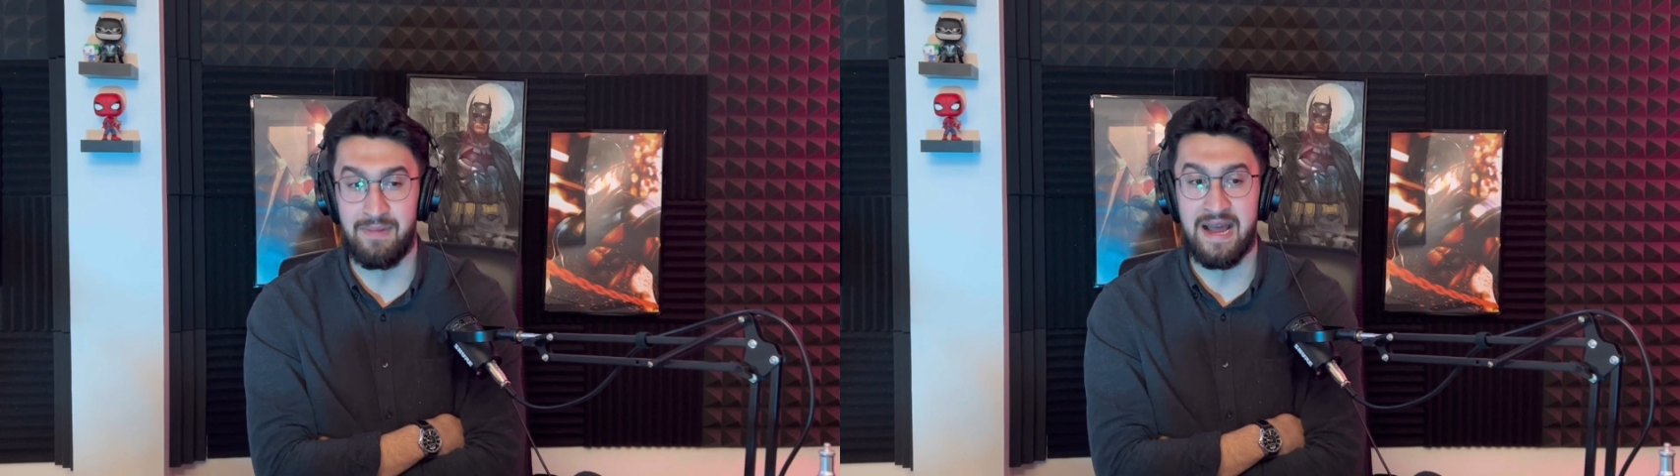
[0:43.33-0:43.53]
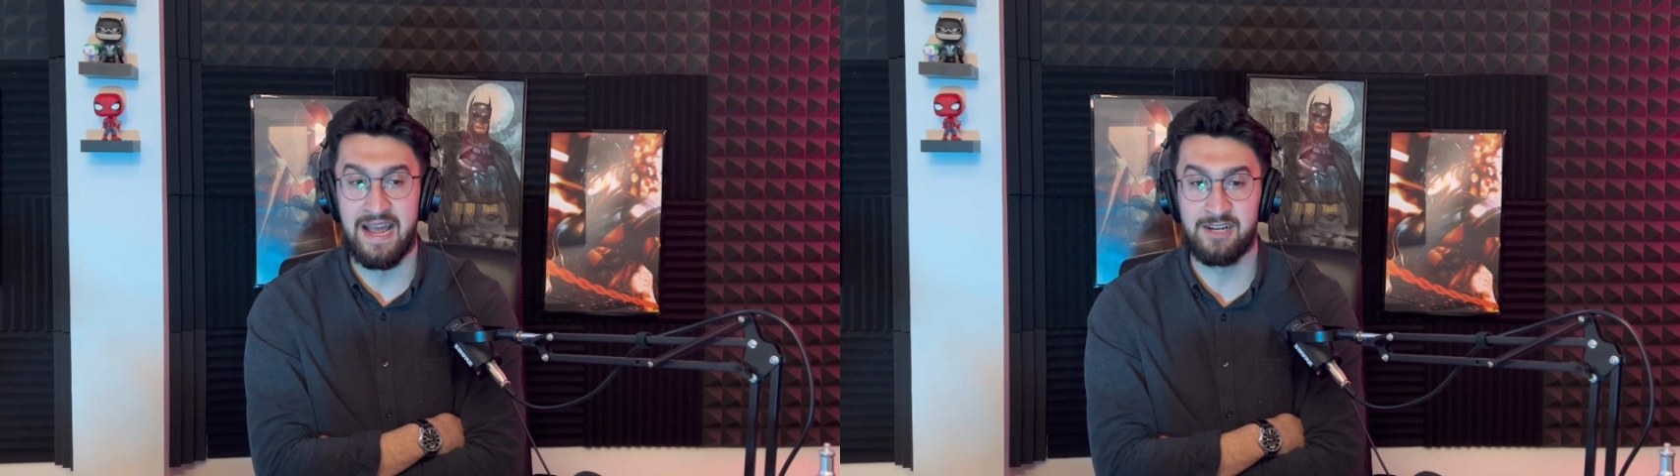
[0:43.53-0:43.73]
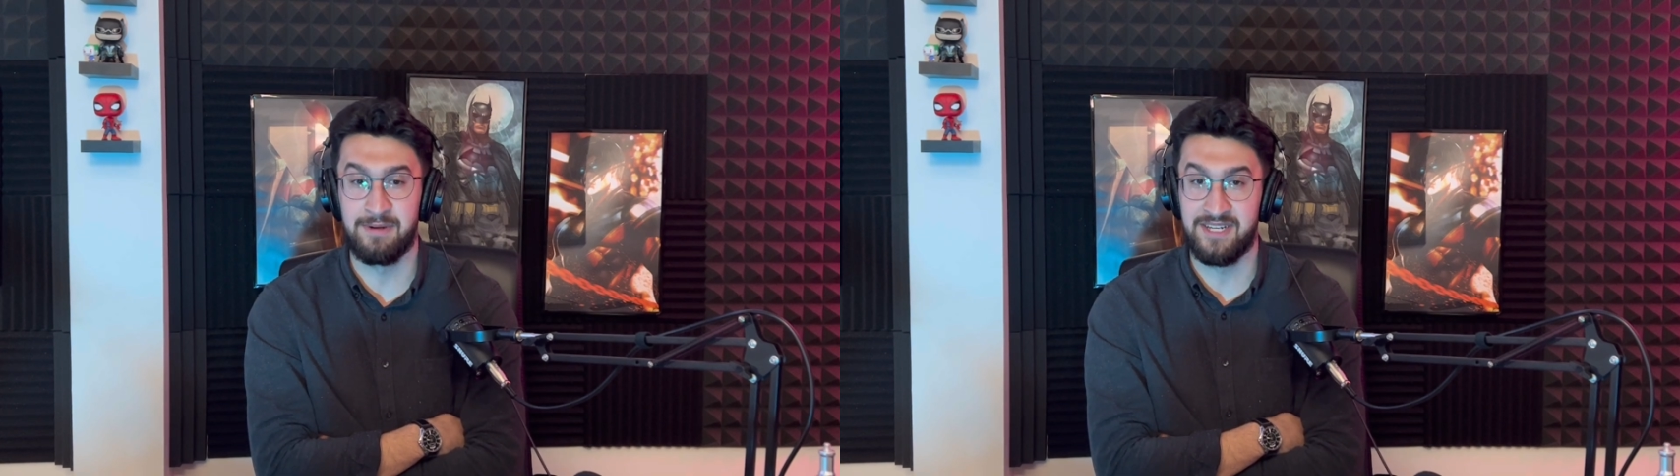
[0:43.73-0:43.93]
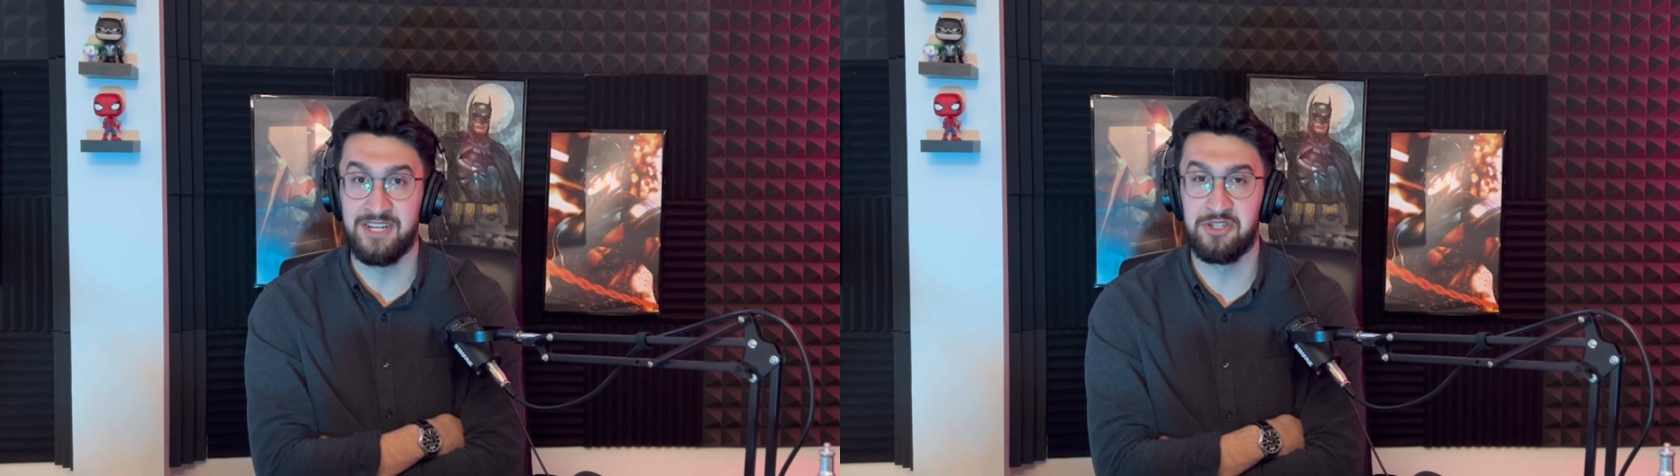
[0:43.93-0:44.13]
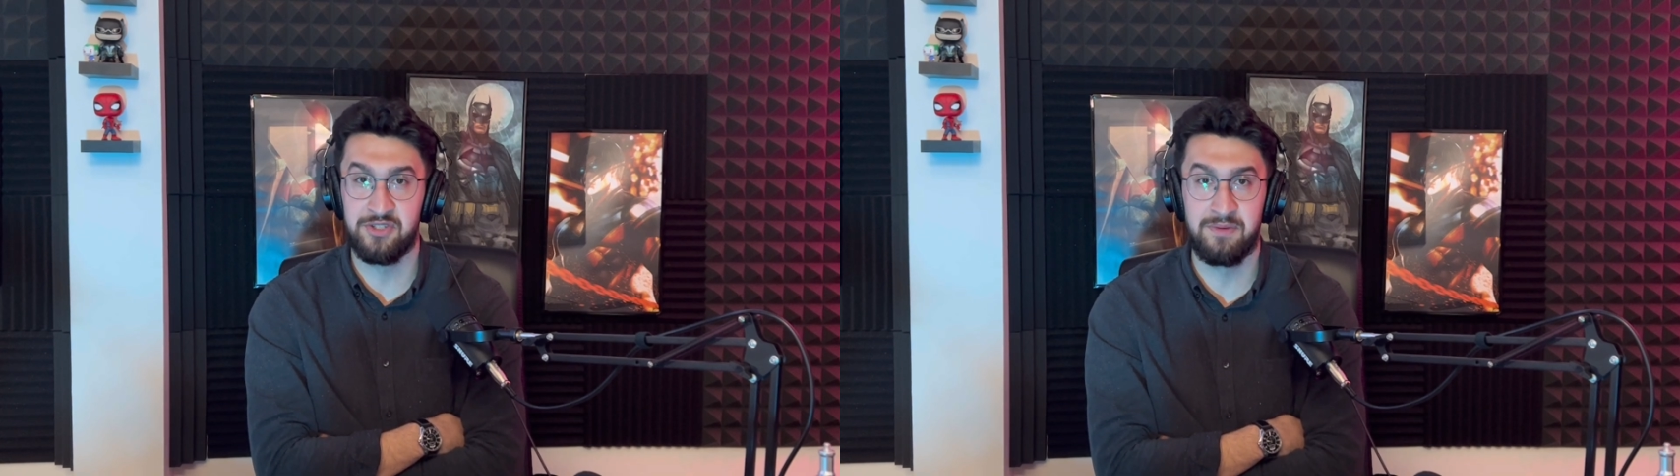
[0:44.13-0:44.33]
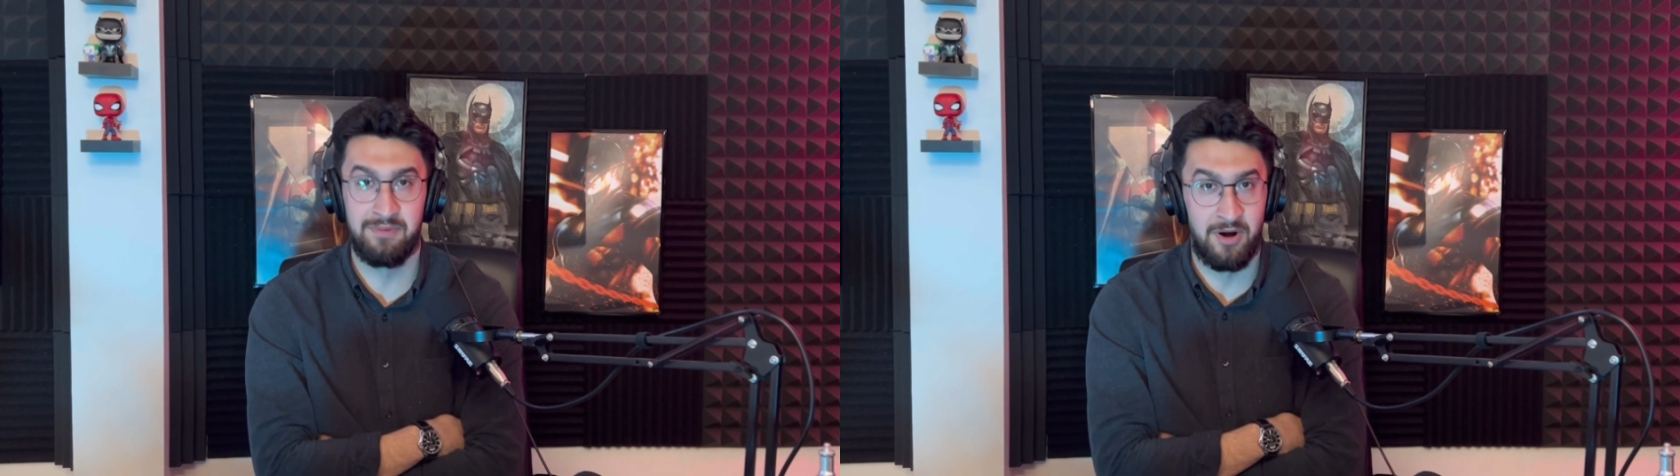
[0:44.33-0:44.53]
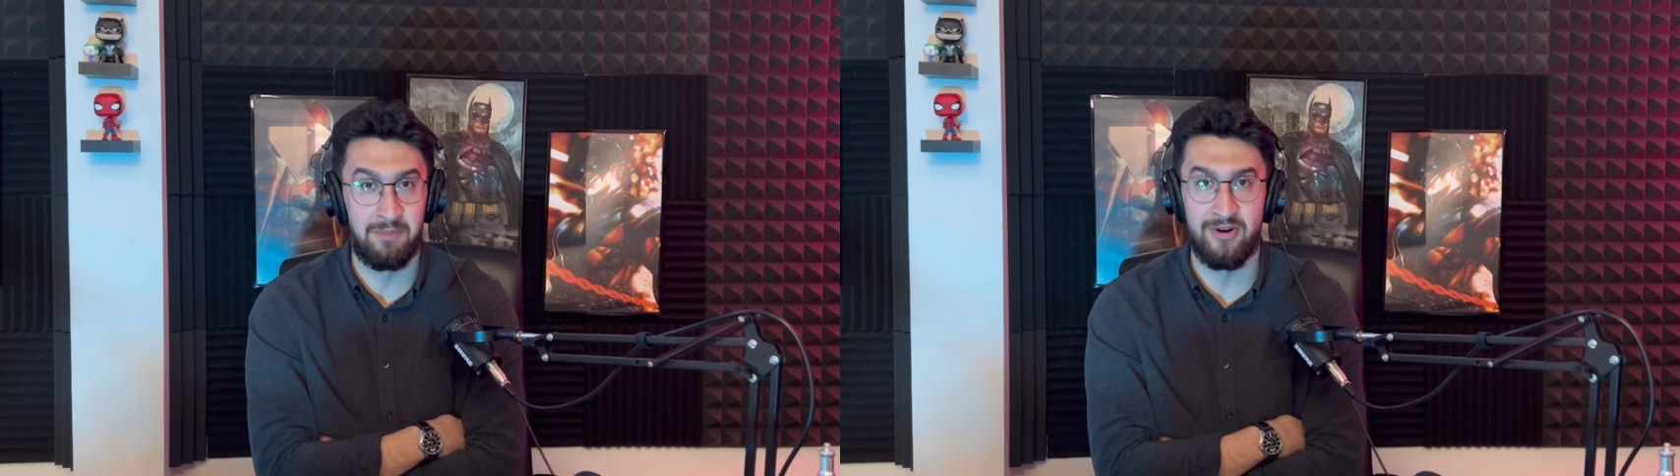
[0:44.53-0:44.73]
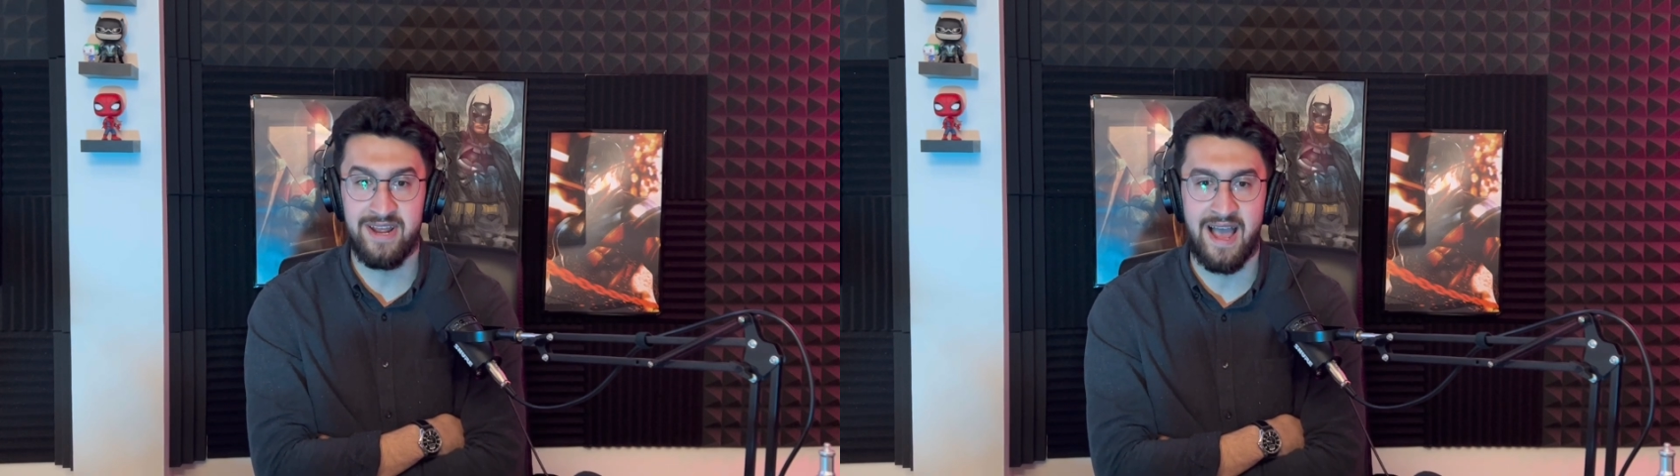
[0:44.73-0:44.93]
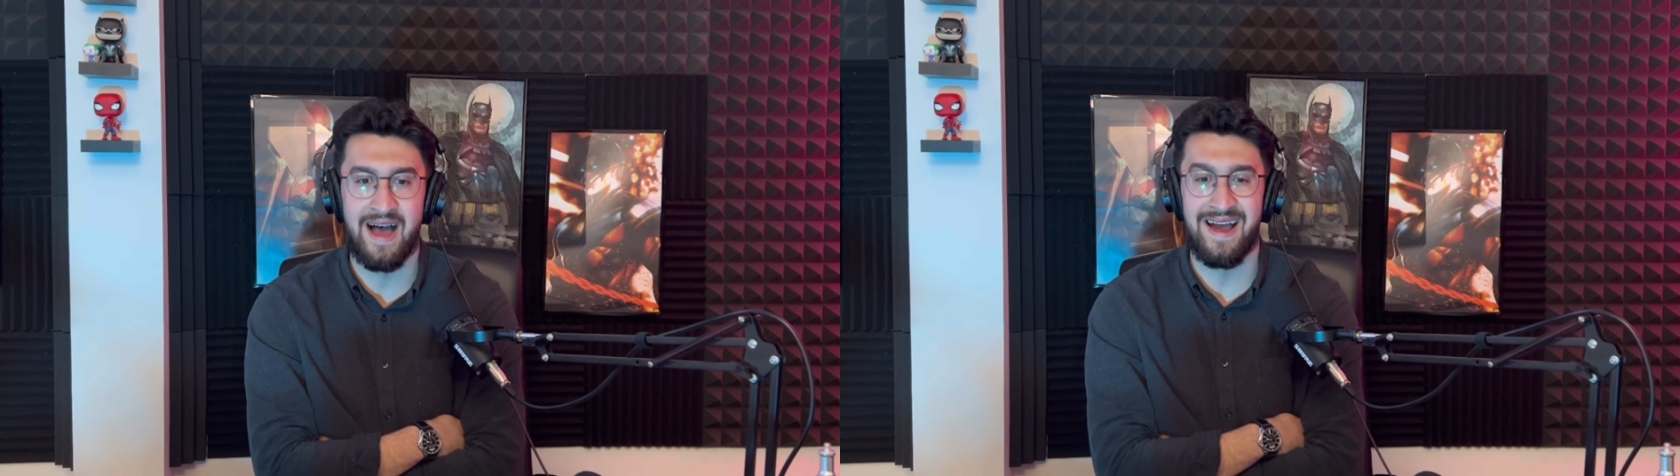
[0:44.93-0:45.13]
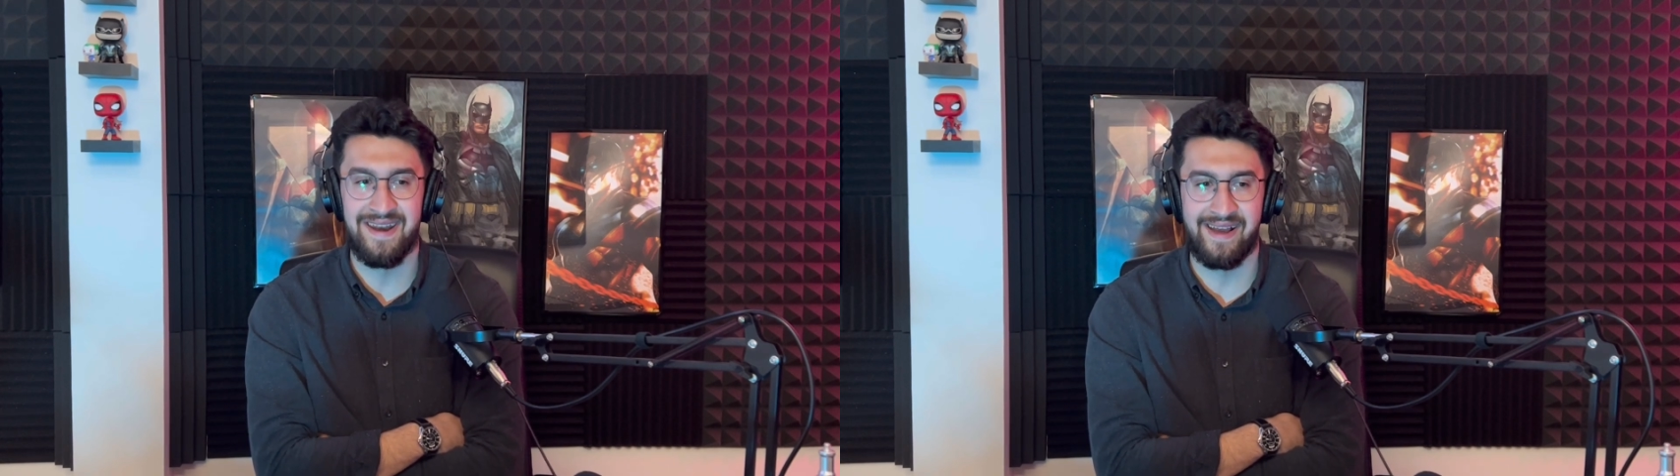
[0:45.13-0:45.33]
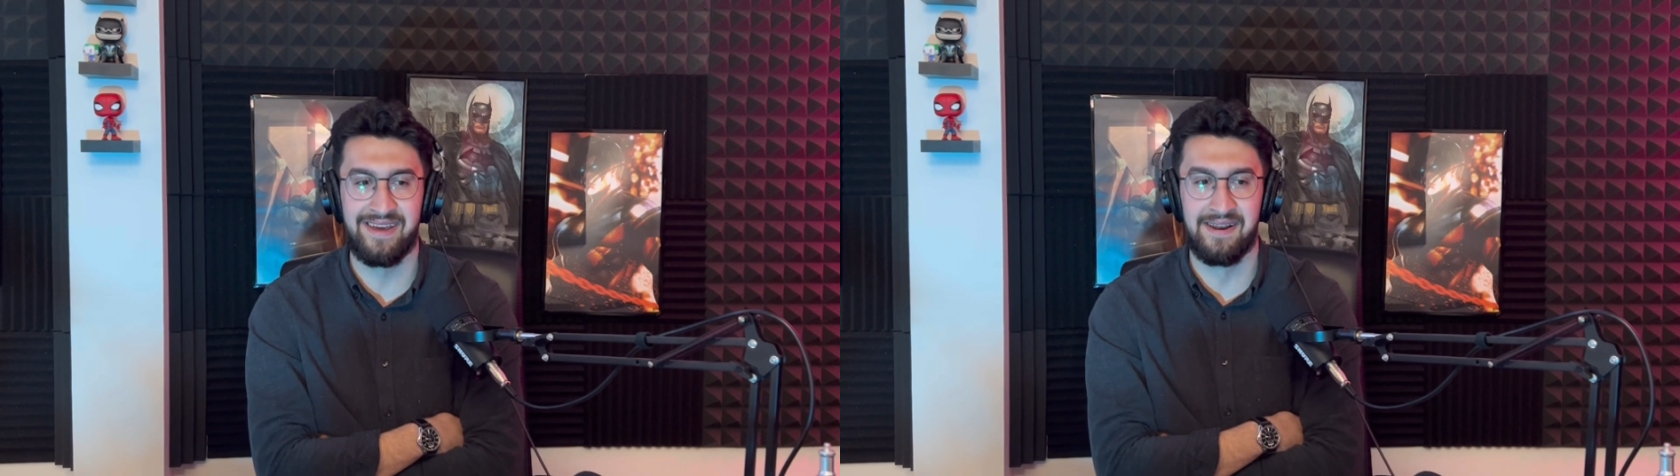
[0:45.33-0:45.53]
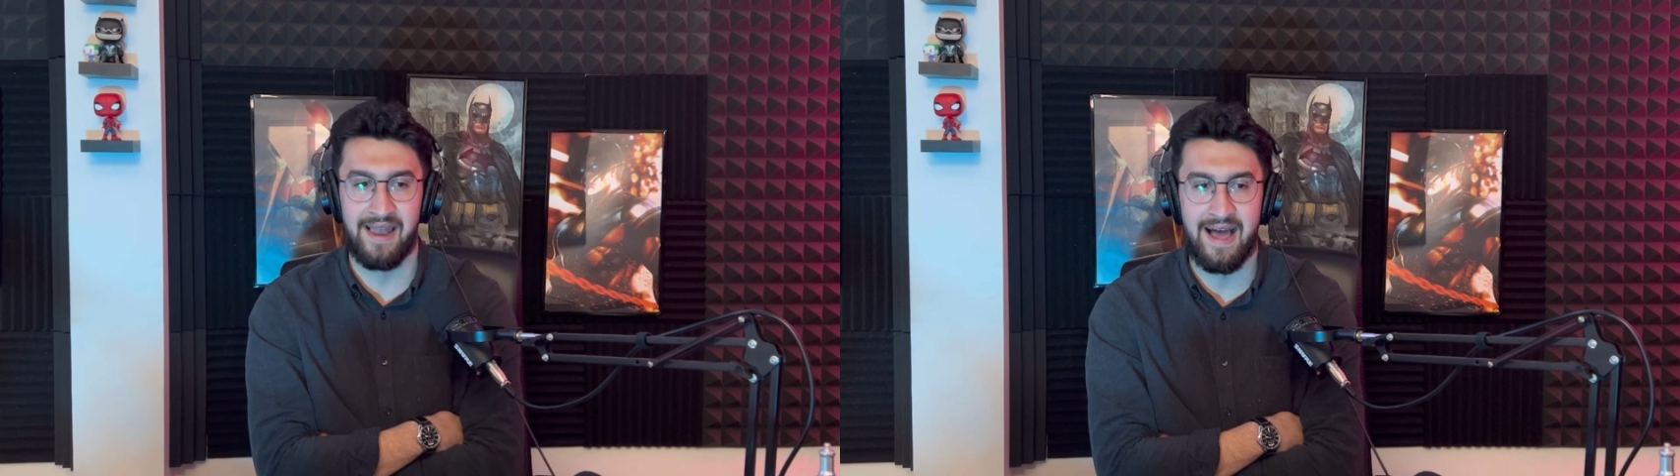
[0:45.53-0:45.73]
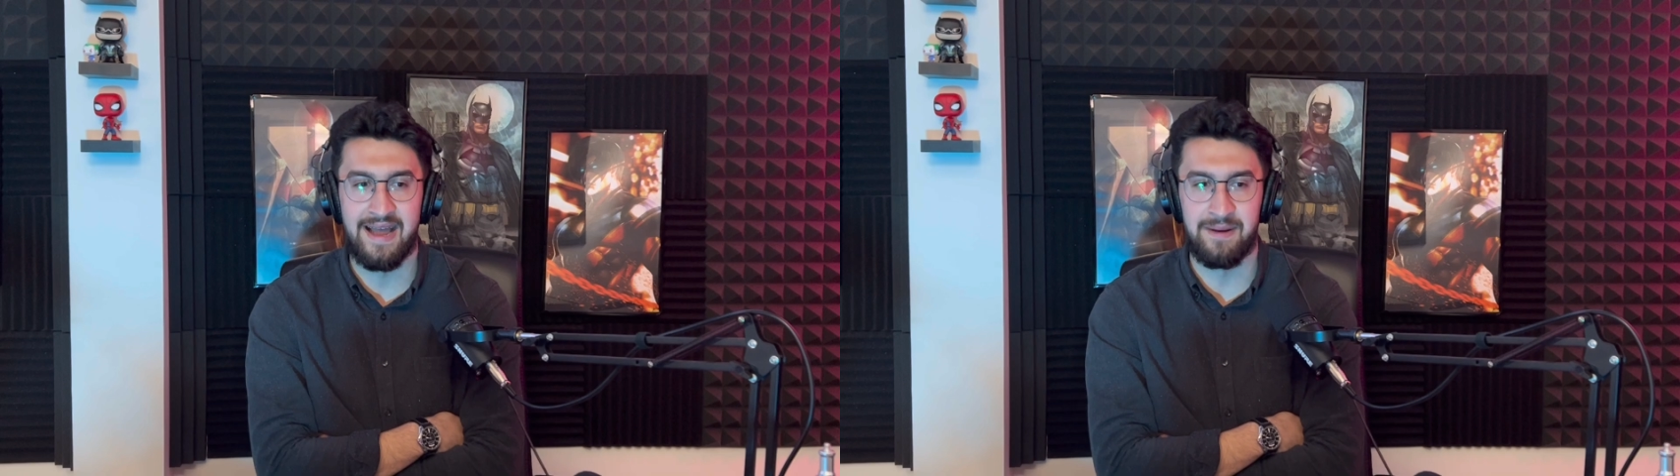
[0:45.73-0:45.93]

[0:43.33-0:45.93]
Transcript: expectations are pretty high, not gonna lie.